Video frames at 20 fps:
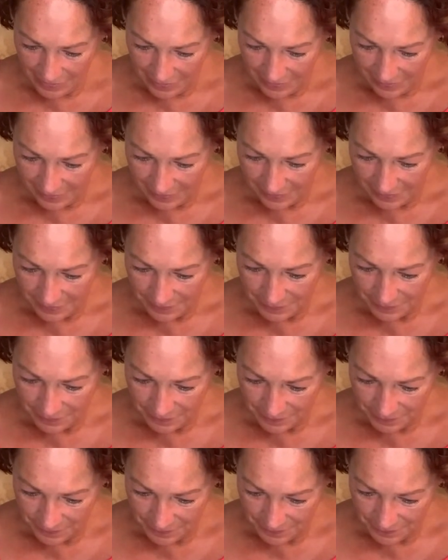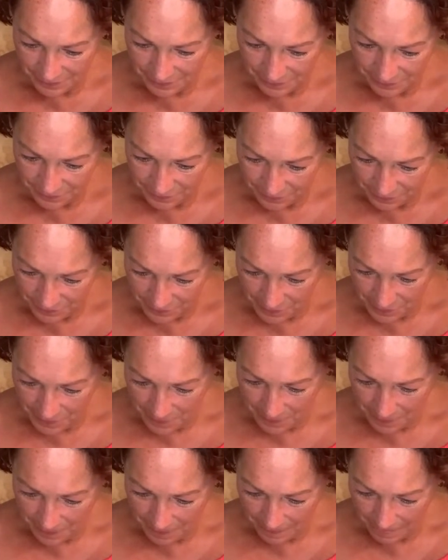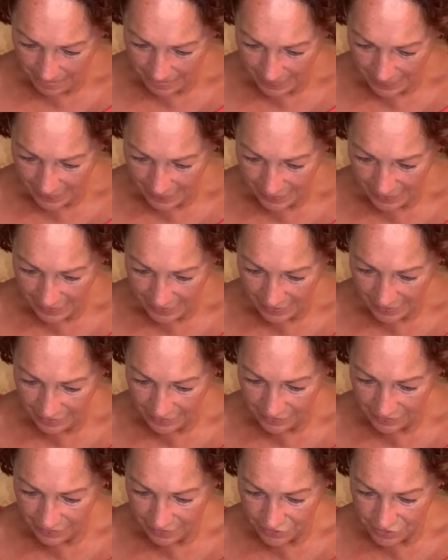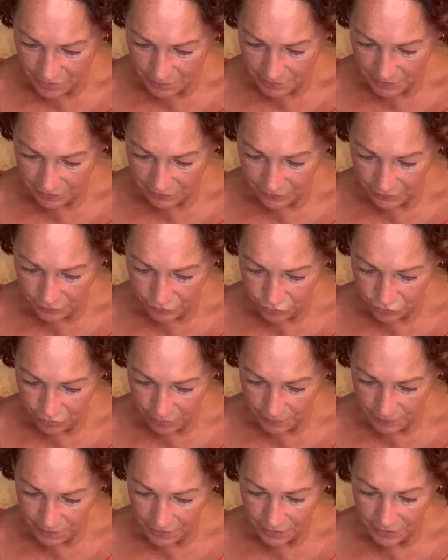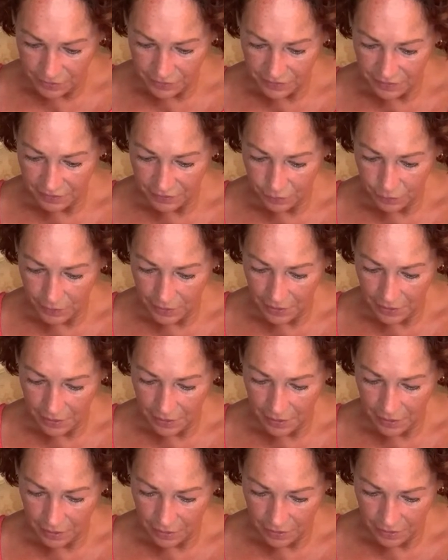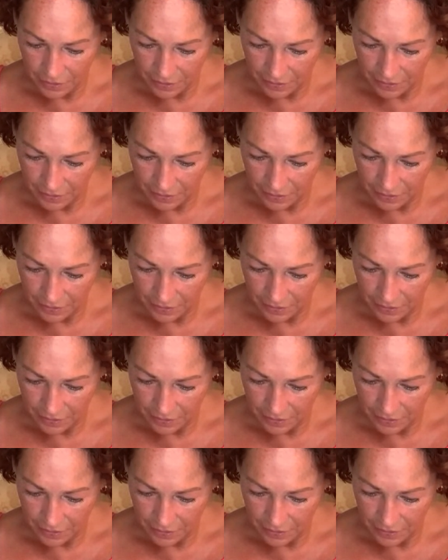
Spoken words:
Such a beautiful tribute, says we are.